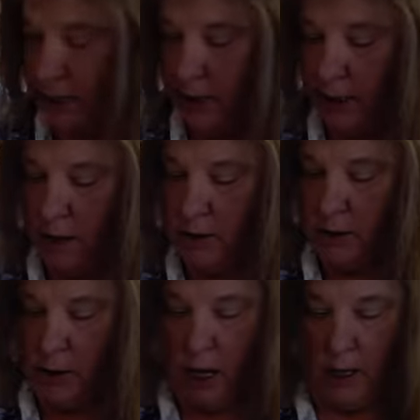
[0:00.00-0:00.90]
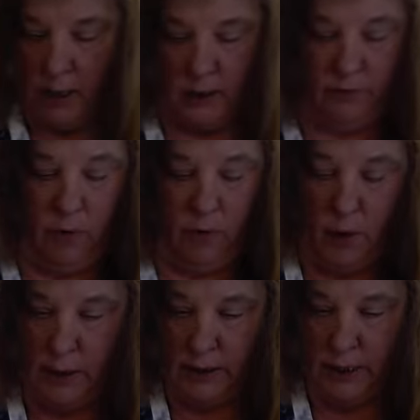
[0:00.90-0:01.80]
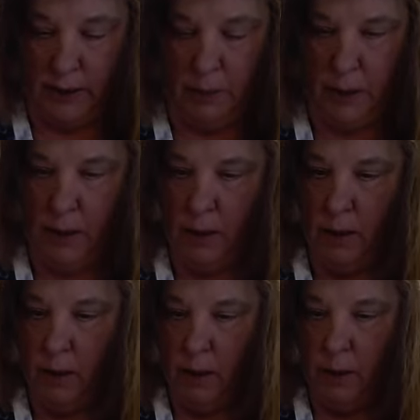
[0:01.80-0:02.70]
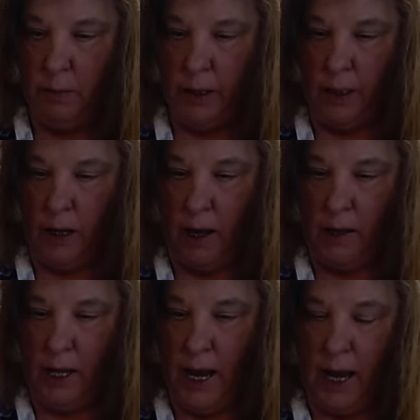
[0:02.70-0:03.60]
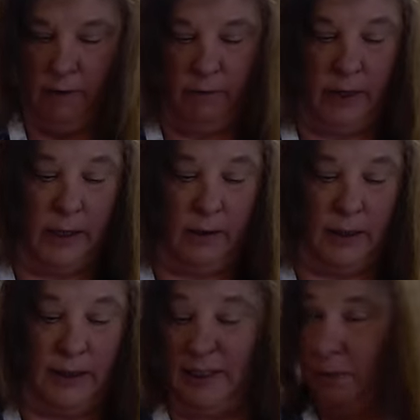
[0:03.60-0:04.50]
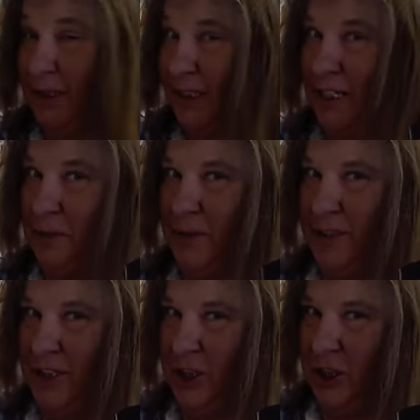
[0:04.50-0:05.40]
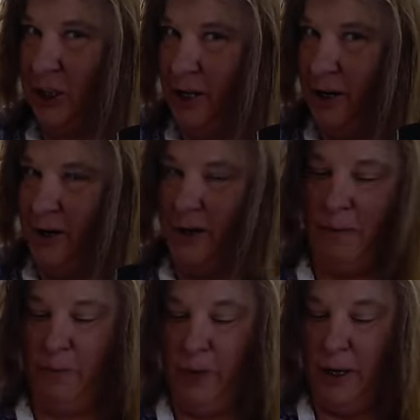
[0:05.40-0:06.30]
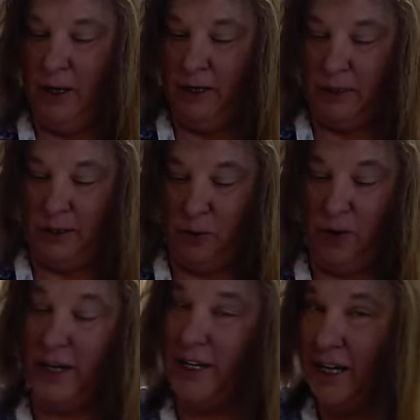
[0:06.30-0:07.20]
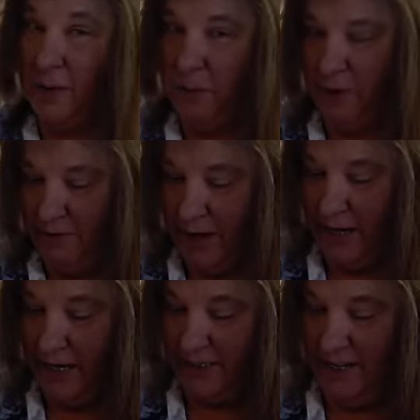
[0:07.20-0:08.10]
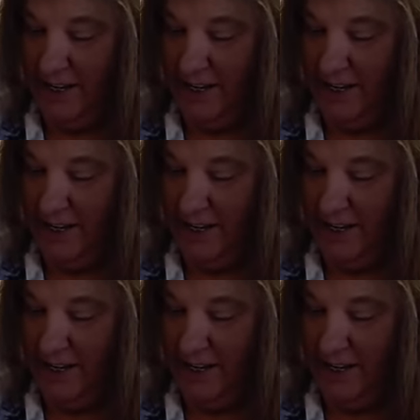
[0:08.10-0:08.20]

it also calls for cinnamon, but all I have here is some cinnamon sugar, so we're gonna improvise.